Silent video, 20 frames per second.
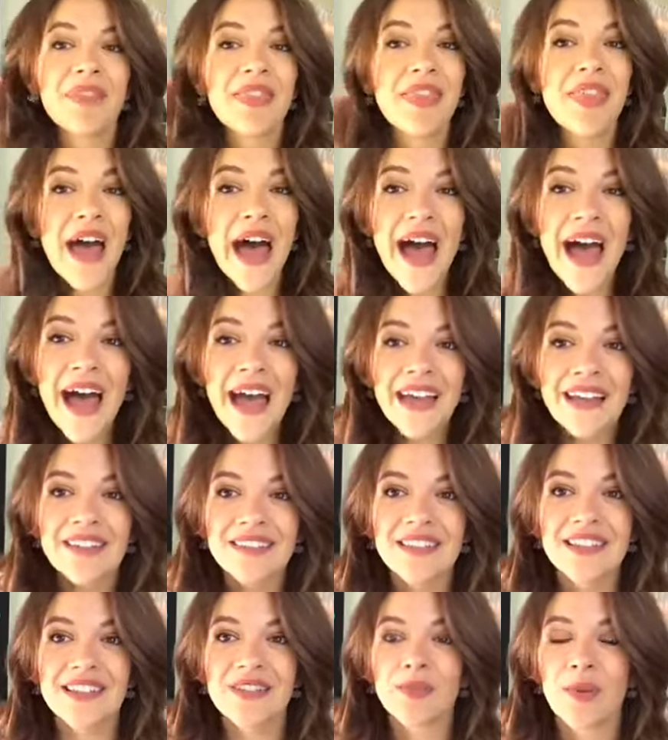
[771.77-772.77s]
That
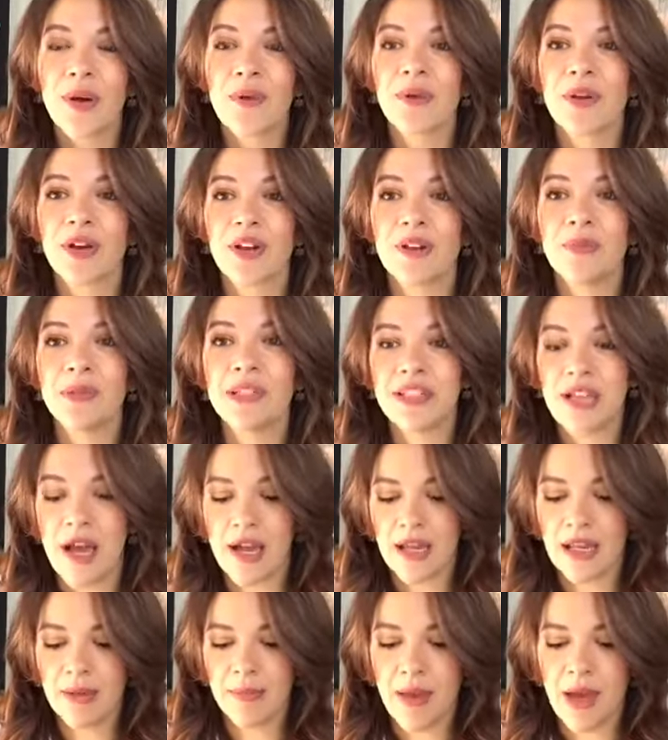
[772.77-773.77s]
is what we're going to be
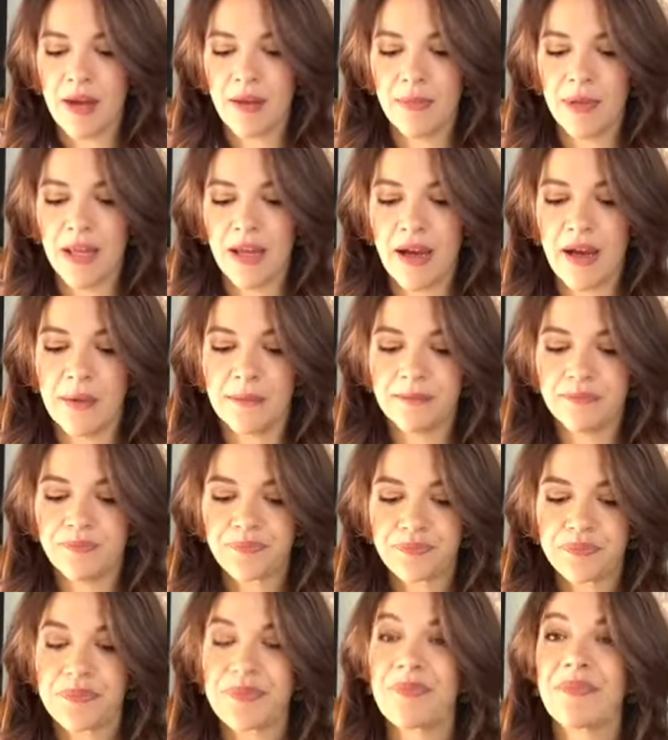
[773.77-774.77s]
talking about at Become.
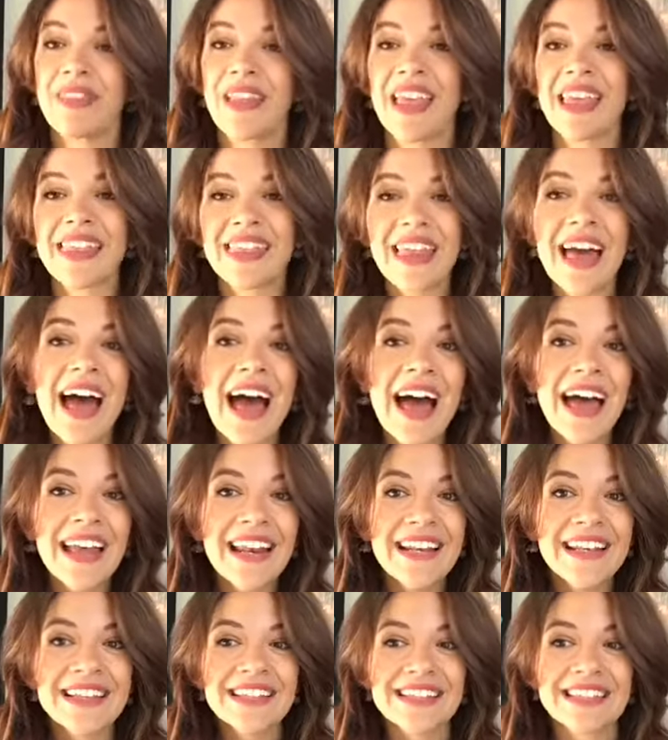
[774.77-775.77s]

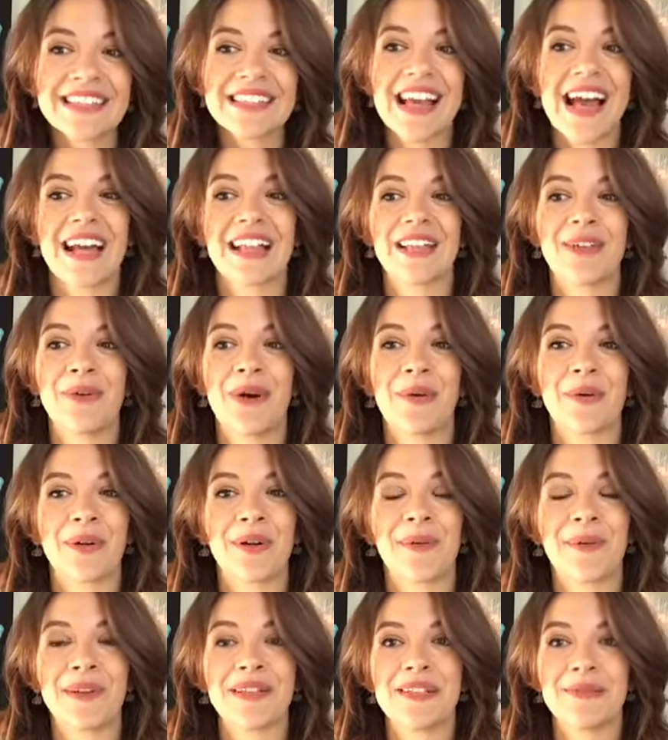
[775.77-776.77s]
That is exactly what we're
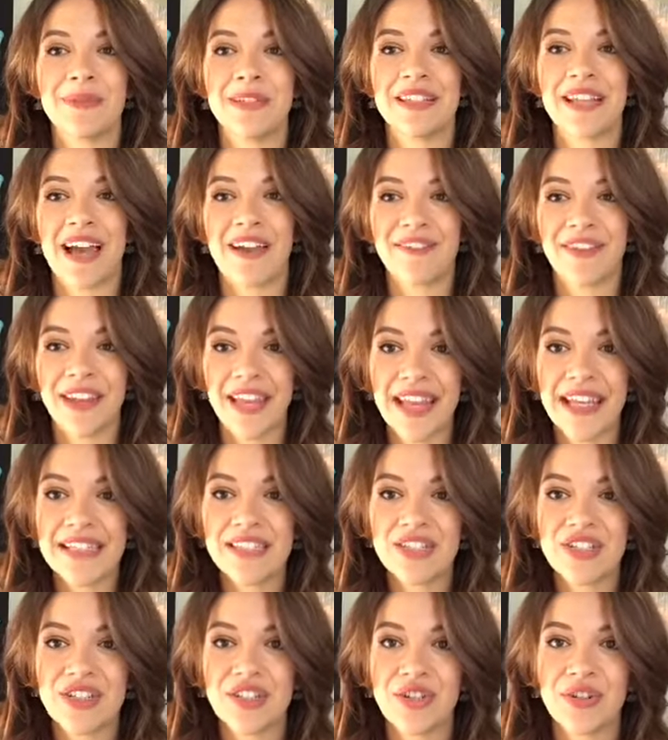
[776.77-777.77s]
going to be diving
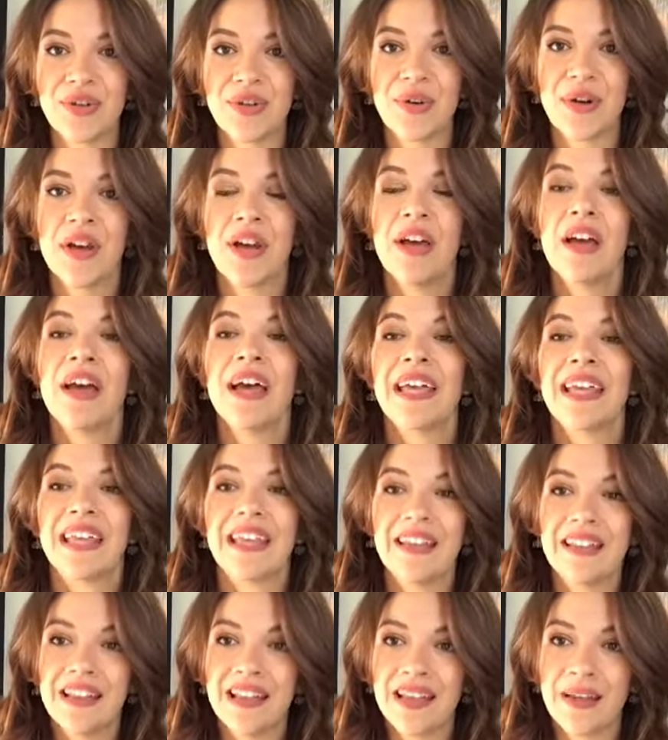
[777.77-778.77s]
into
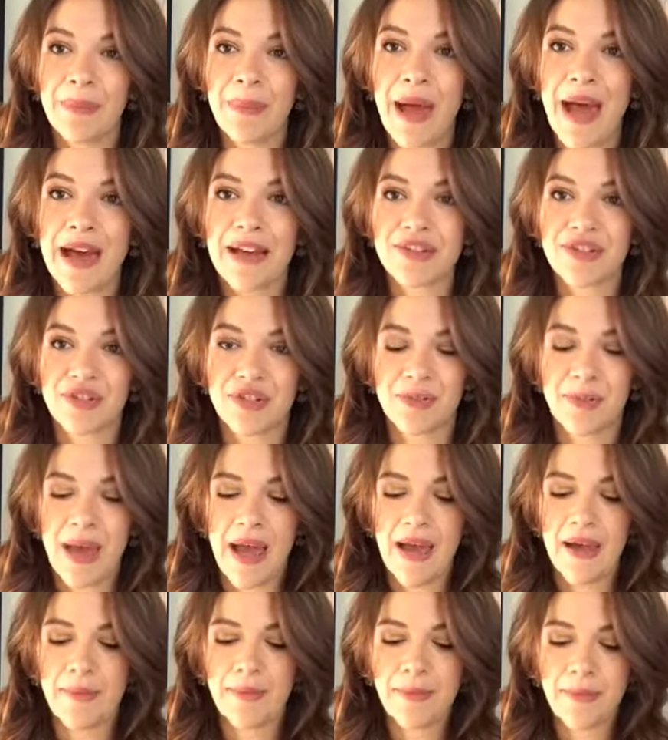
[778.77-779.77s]
healing past
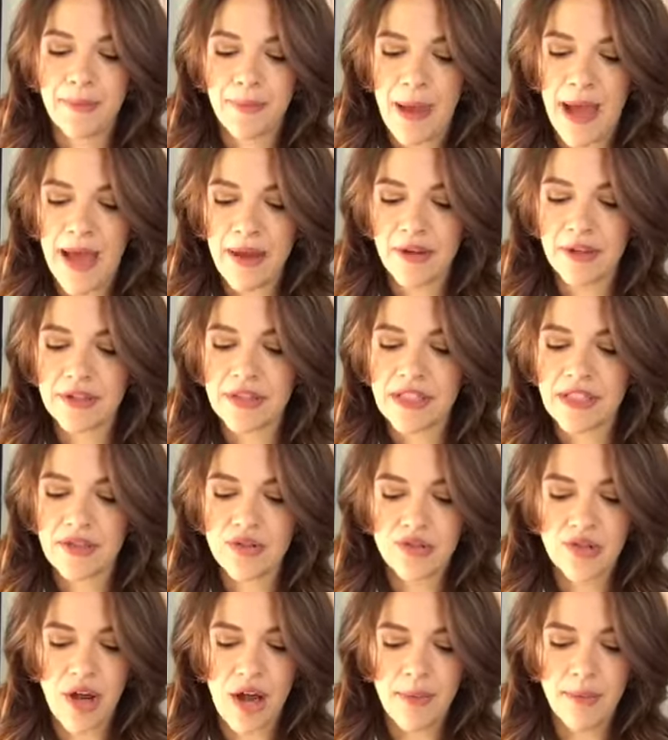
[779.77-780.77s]
trauma patterns and
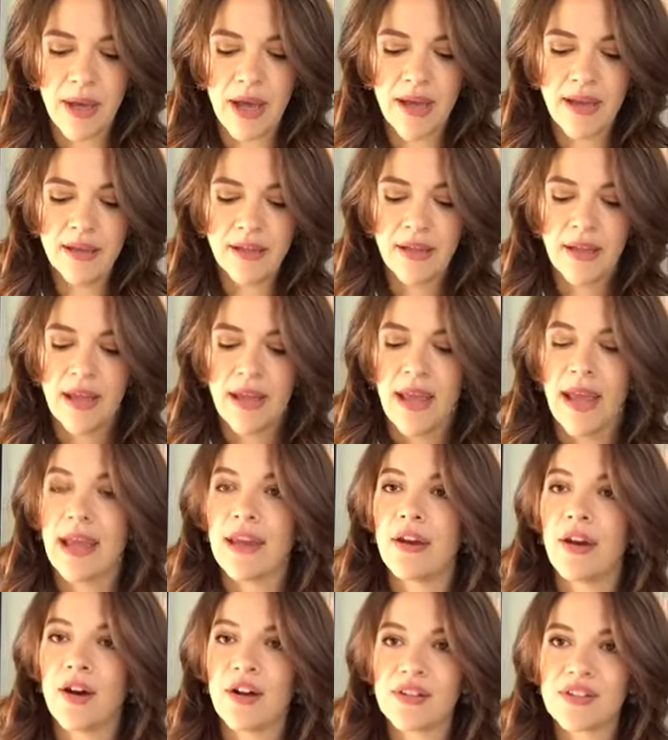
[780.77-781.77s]
trauma
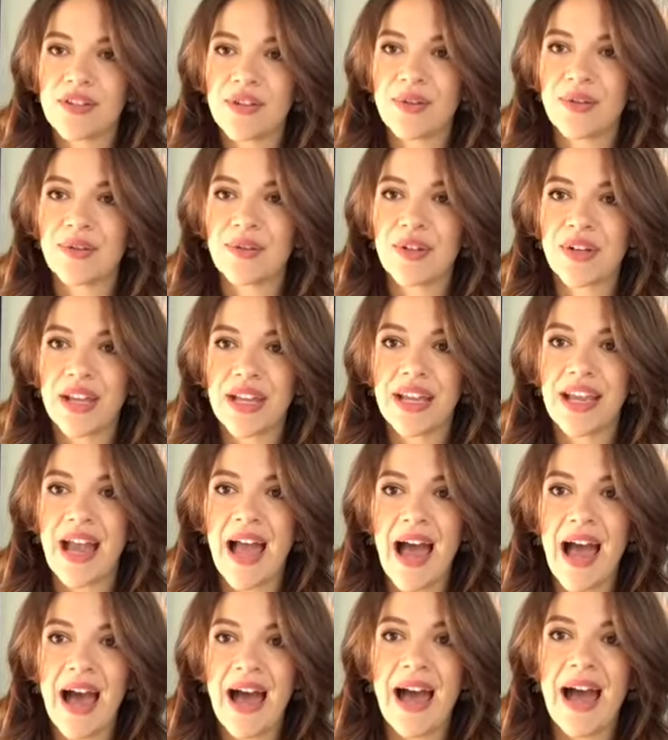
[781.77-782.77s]
and also looking
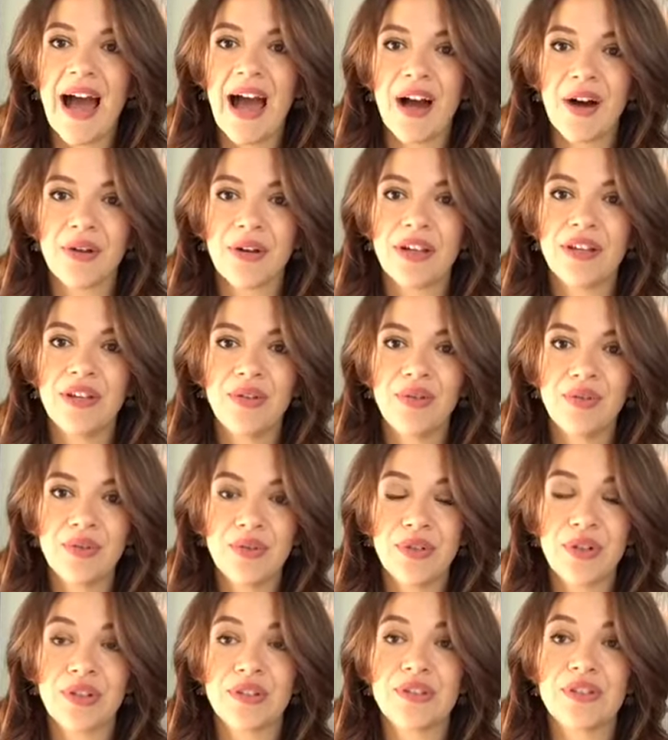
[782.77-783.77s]
at how can you
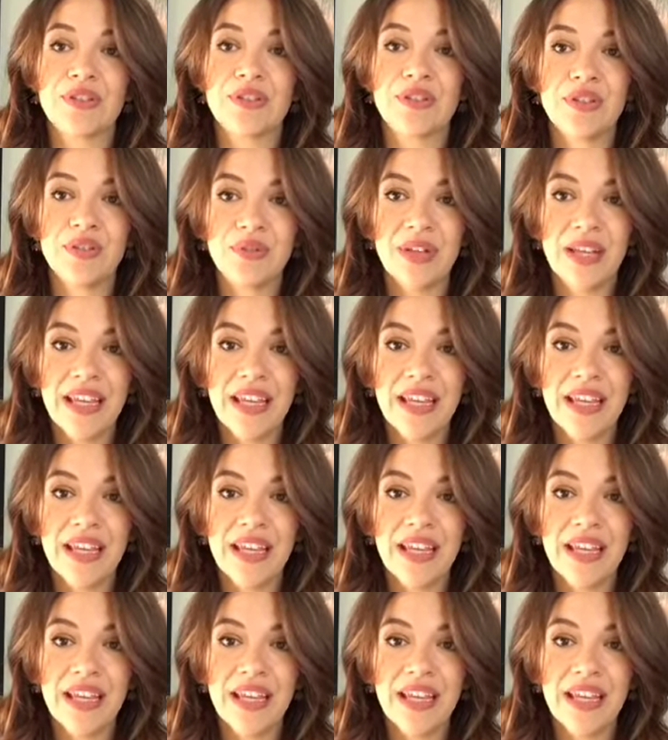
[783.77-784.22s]
learn to tune